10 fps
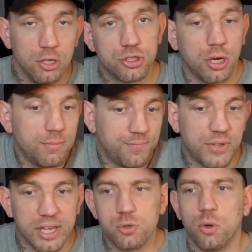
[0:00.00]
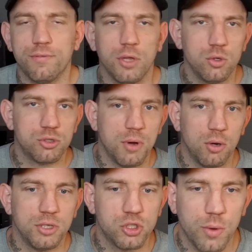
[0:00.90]
So it's one of those
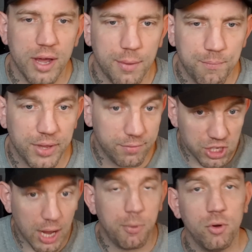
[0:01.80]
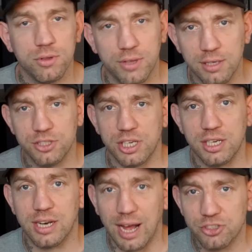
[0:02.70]
moments where if Cyborg thinks he
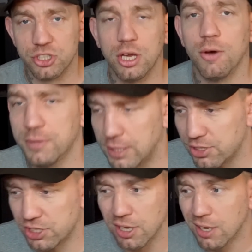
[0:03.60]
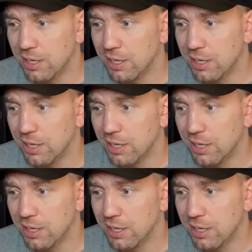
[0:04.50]
can actually offer this